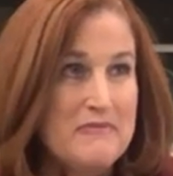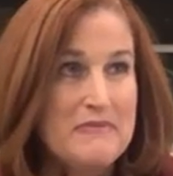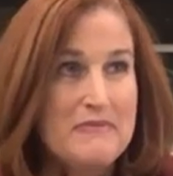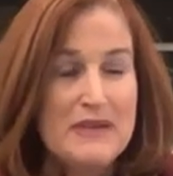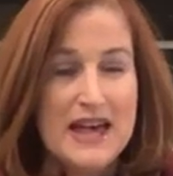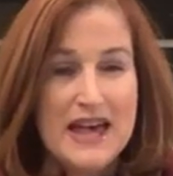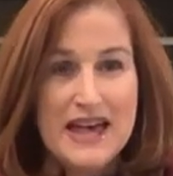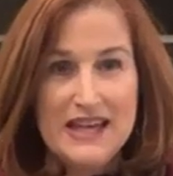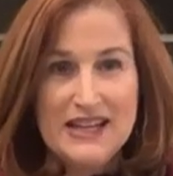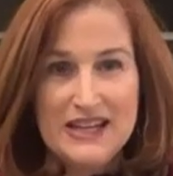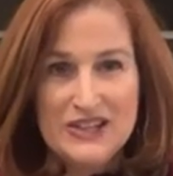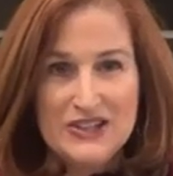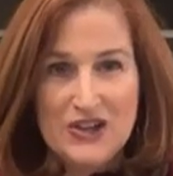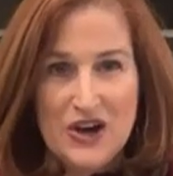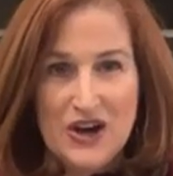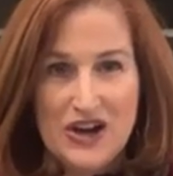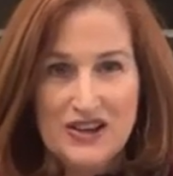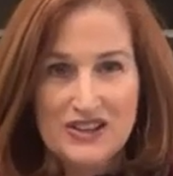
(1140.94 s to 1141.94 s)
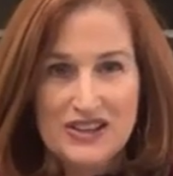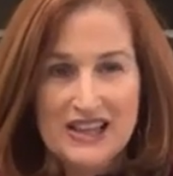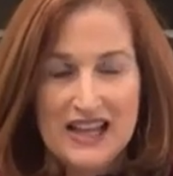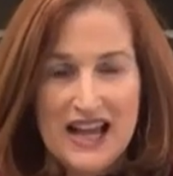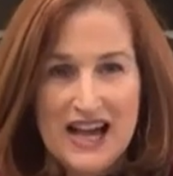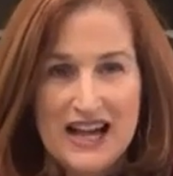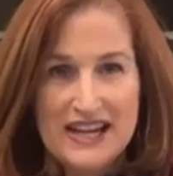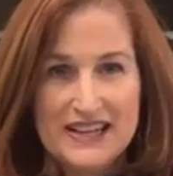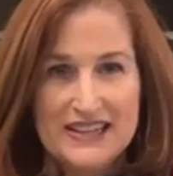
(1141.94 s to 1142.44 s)
we have many tall
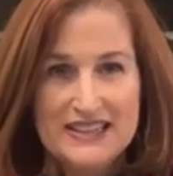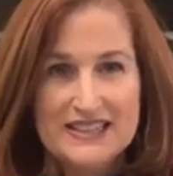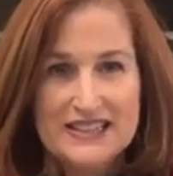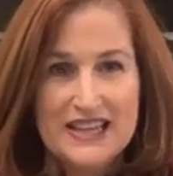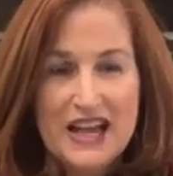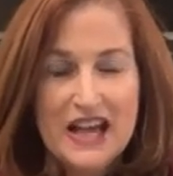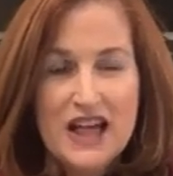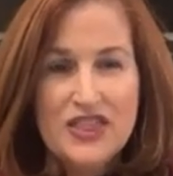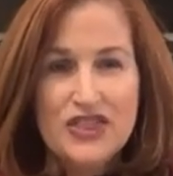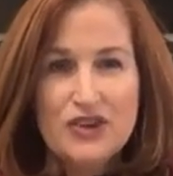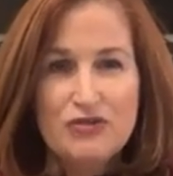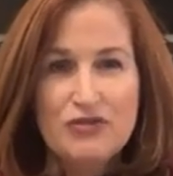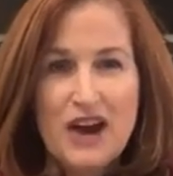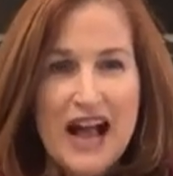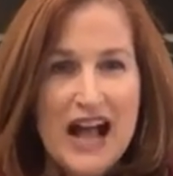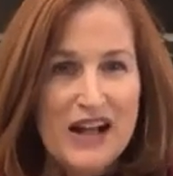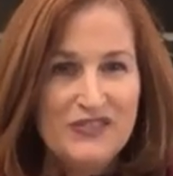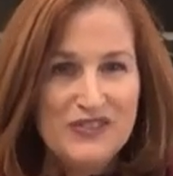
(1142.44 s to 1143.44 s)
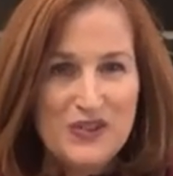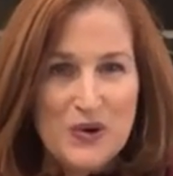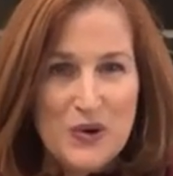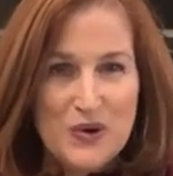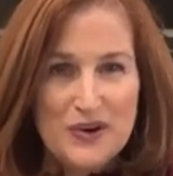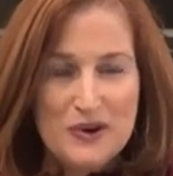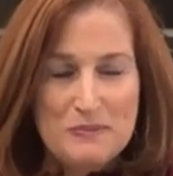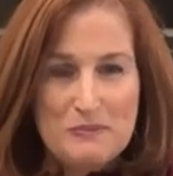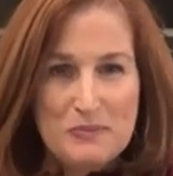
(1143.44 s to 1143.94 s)
clients, the Ralph
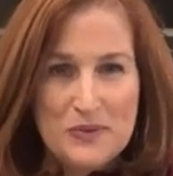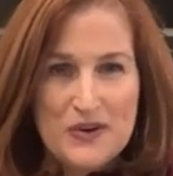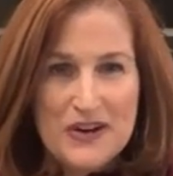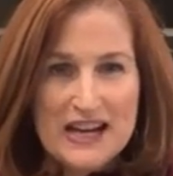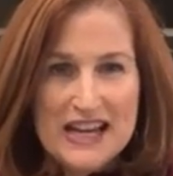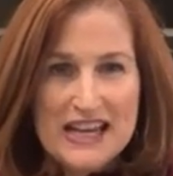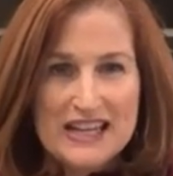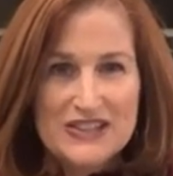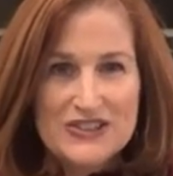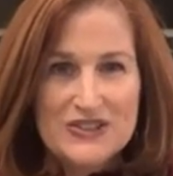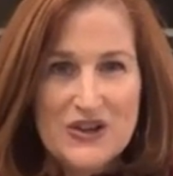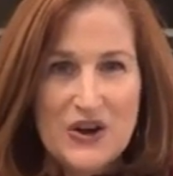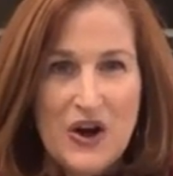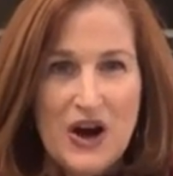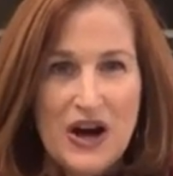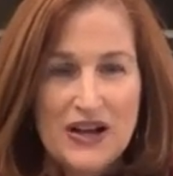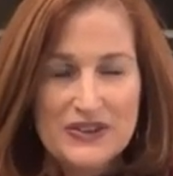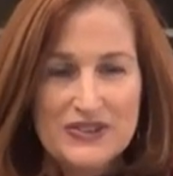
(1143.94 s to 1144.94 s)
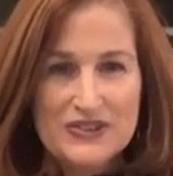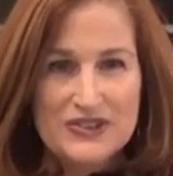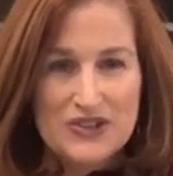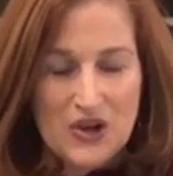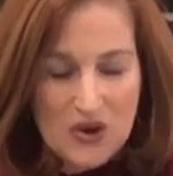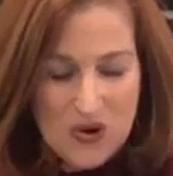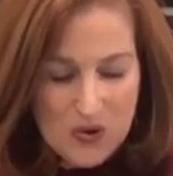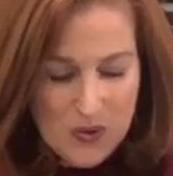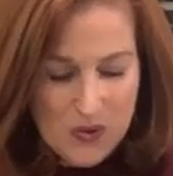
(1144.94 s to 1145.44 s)
Lauren brand
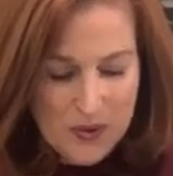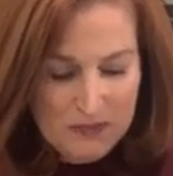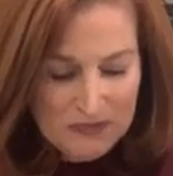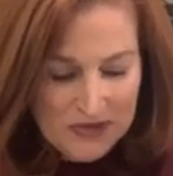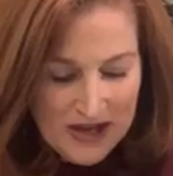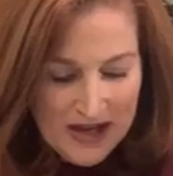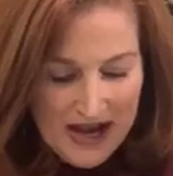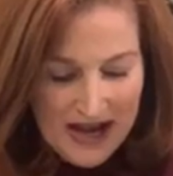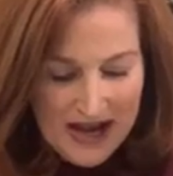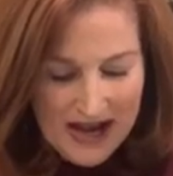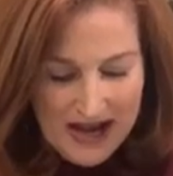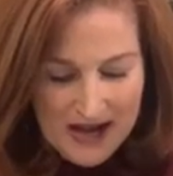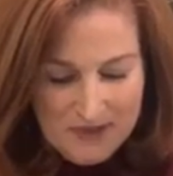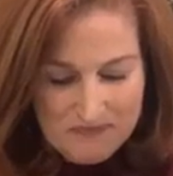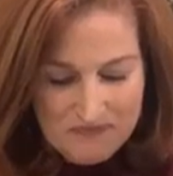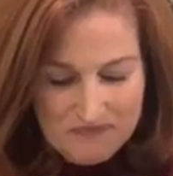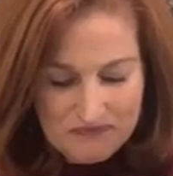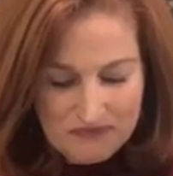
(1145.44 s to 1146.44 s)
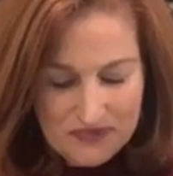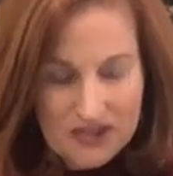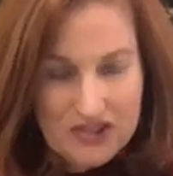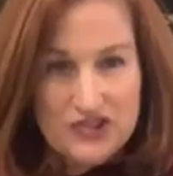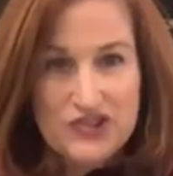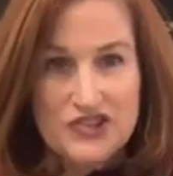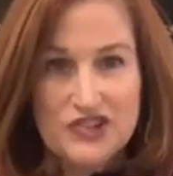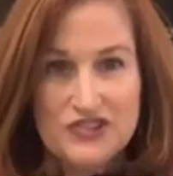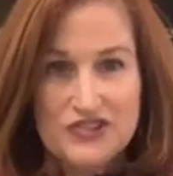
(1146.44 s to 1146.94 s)
also,
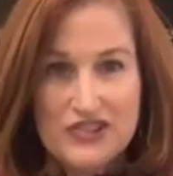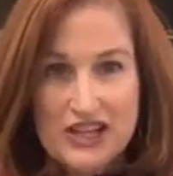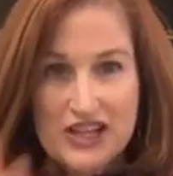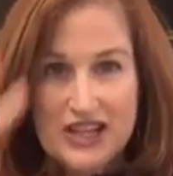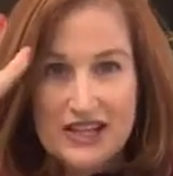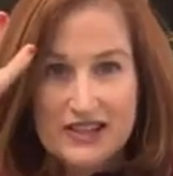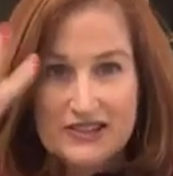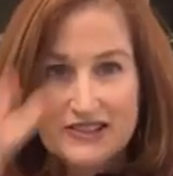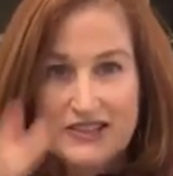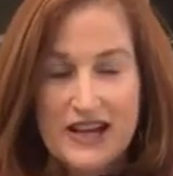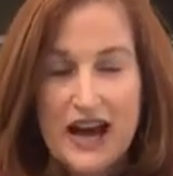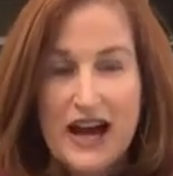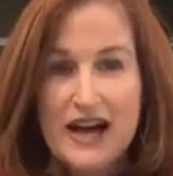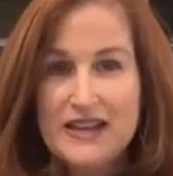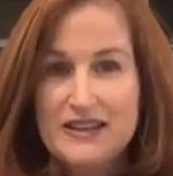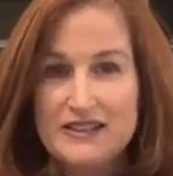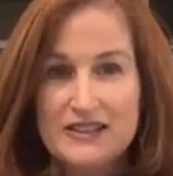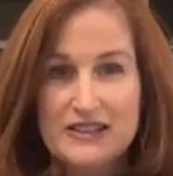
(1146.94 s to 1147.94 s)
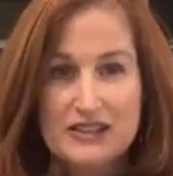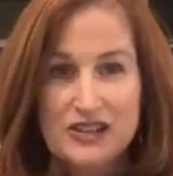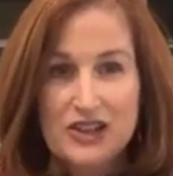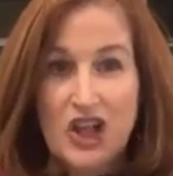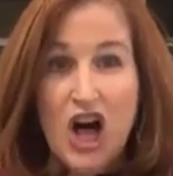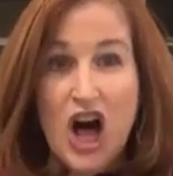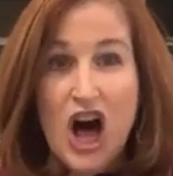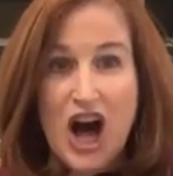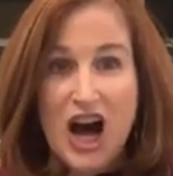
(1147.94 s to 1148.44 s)
it's cut
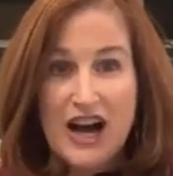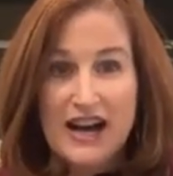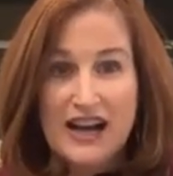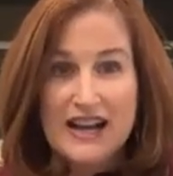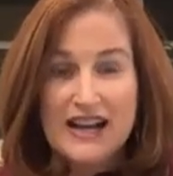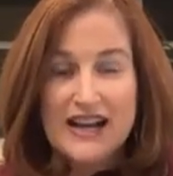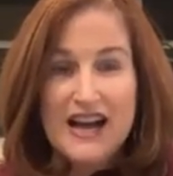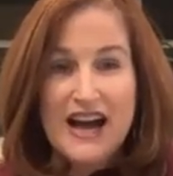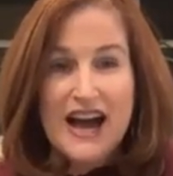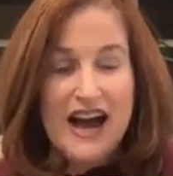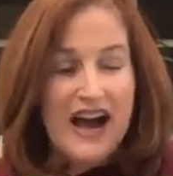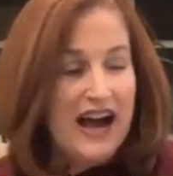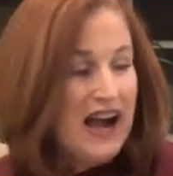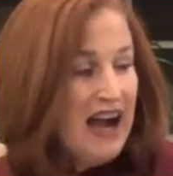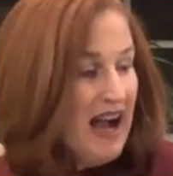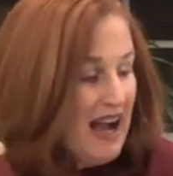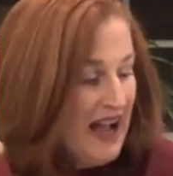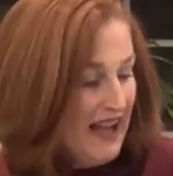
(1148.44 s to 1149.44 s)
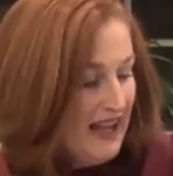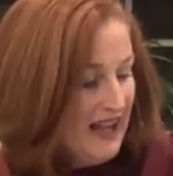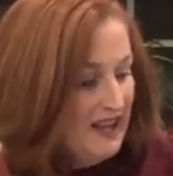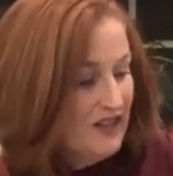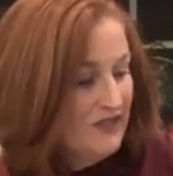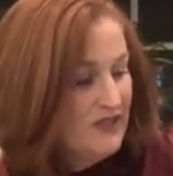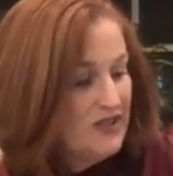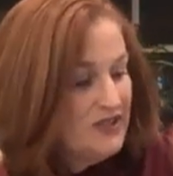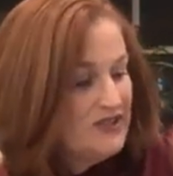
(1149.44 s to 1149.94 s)
long.
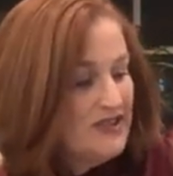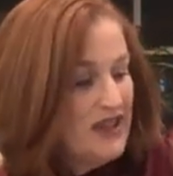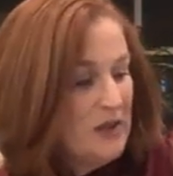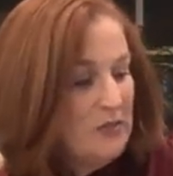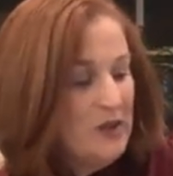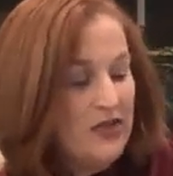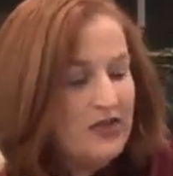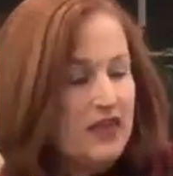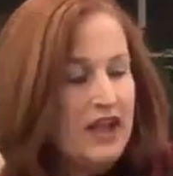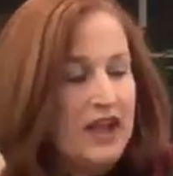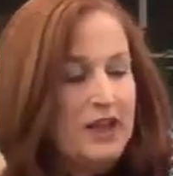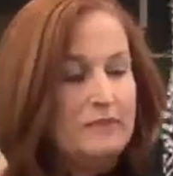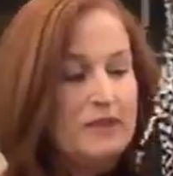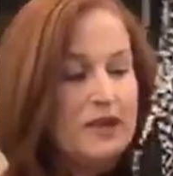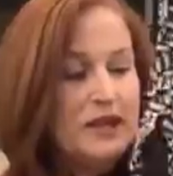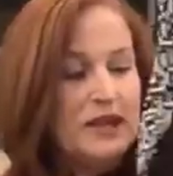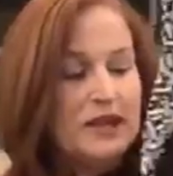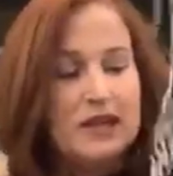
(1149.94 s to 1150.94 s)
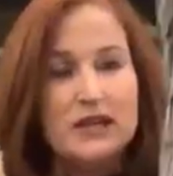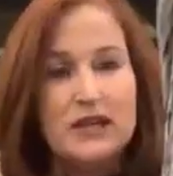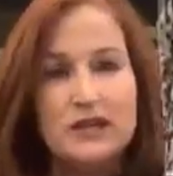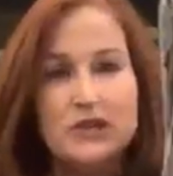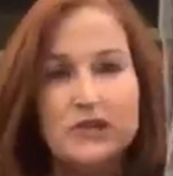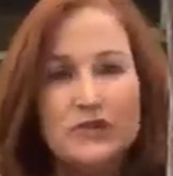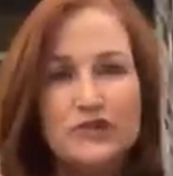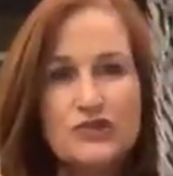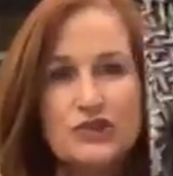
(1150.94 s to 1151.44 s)
And if you're someone that
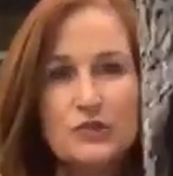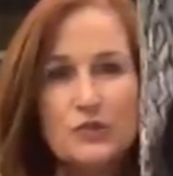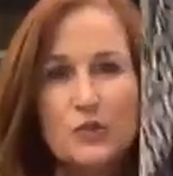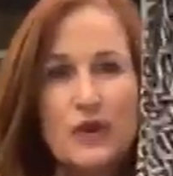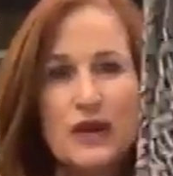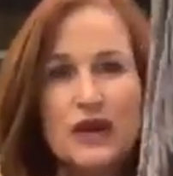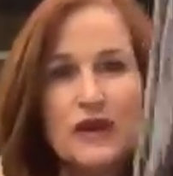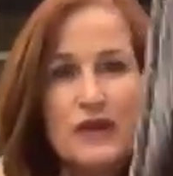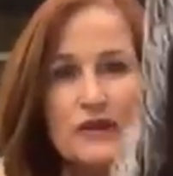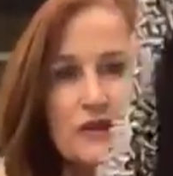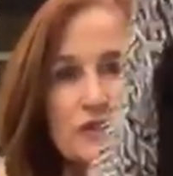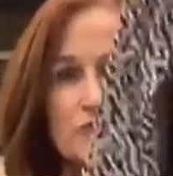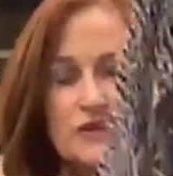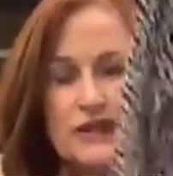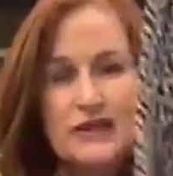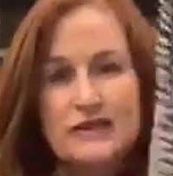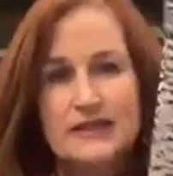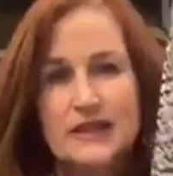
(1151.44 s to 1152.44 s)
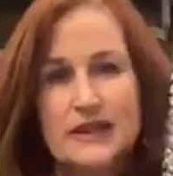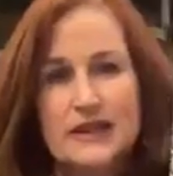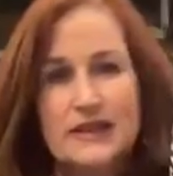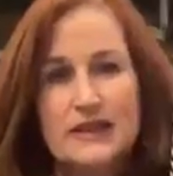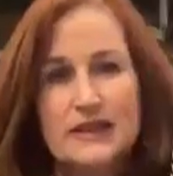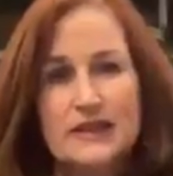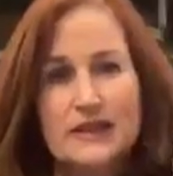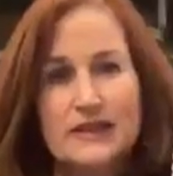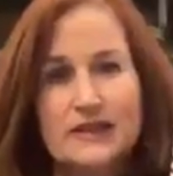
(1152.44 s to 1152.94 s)
can't usually wear a dress
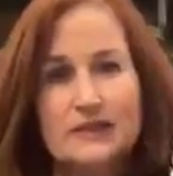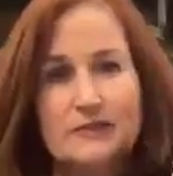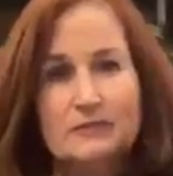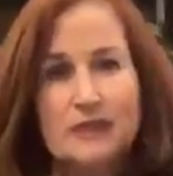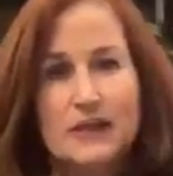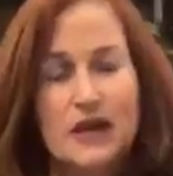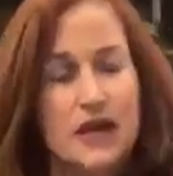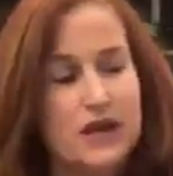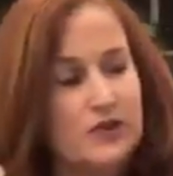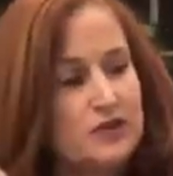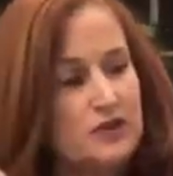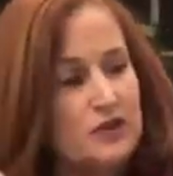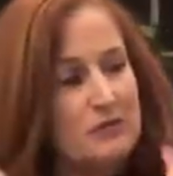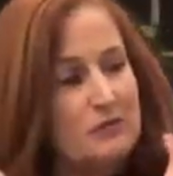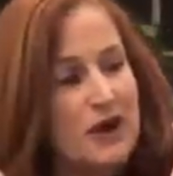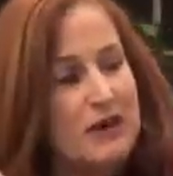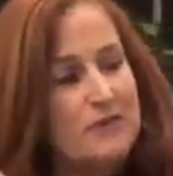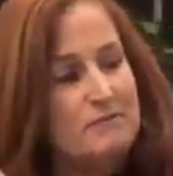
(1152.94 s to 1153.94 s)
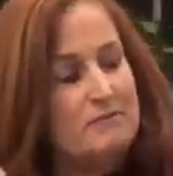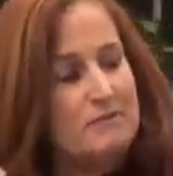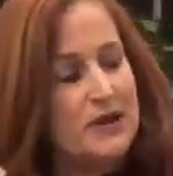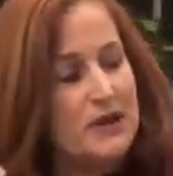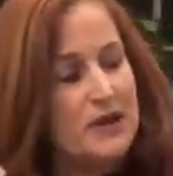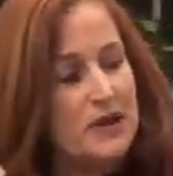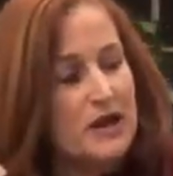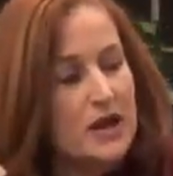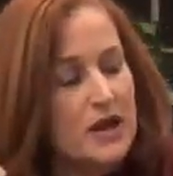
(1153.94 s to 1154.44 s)
like this because you
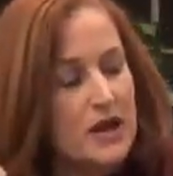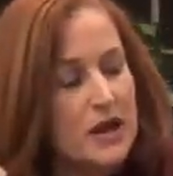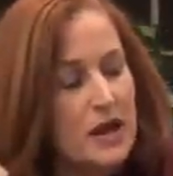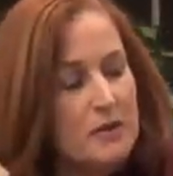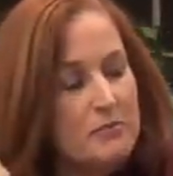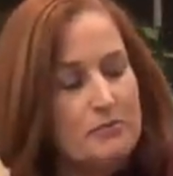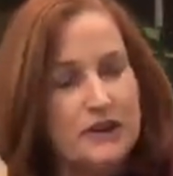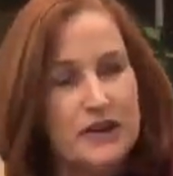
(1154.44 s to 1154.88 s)
might be